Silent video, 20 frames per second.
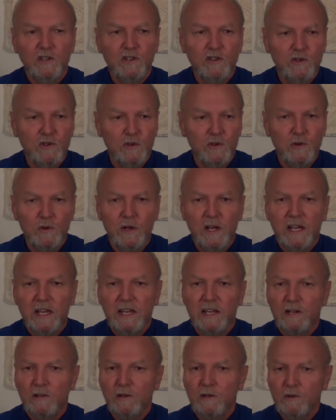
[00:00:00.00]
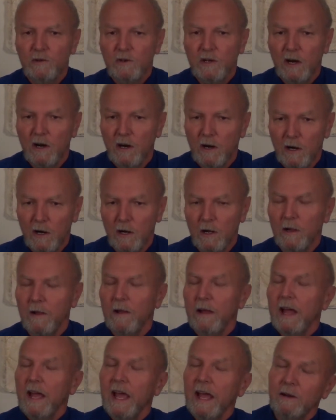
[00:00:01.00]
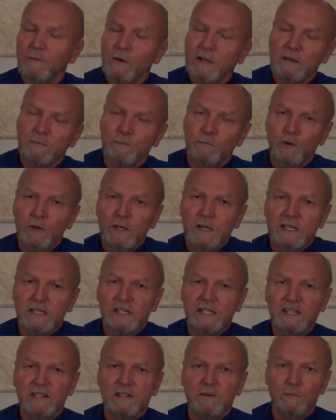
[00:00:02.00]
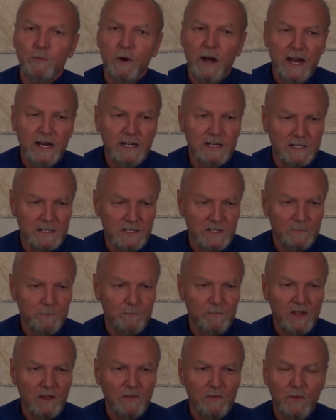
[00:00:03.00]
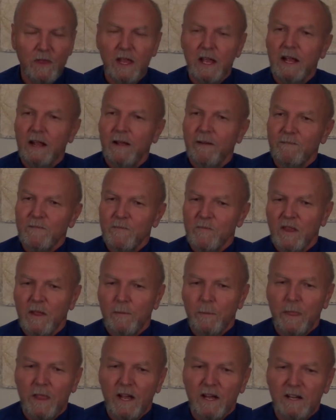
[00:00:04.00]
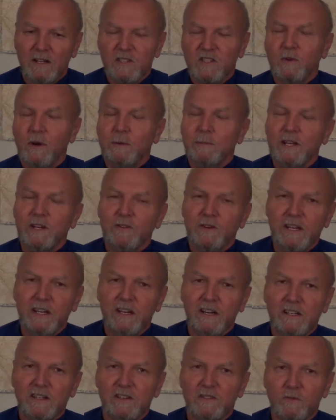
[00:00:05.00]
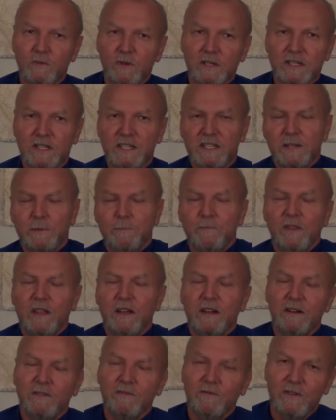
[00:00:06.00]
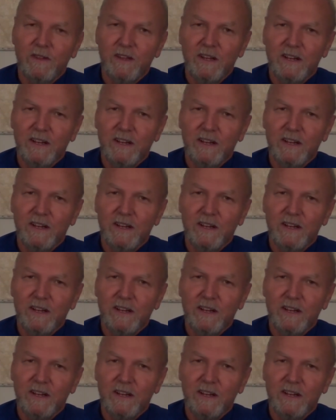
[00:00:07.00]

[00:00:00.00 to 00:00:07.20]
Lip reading: to include all. And we can put this into practice. Swami Kriyananda was a